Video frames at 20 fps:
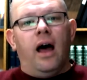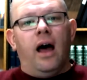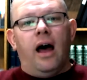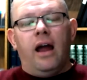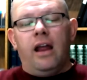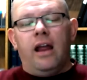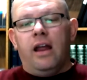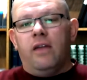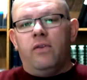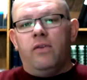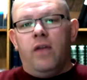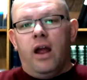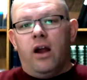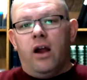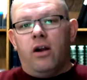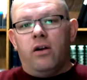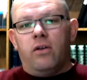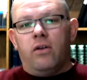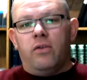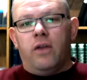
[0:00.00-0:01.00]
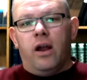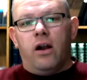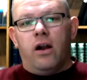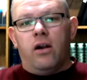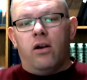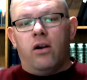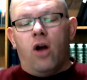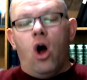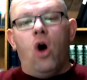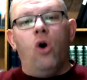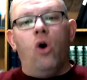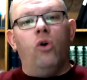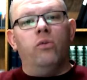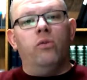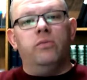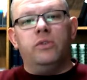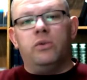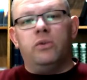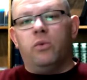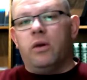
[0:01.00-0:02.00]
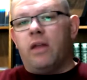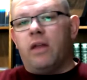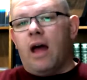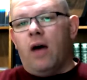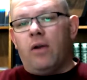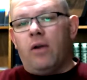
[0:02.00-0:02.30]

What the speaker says: in their homes without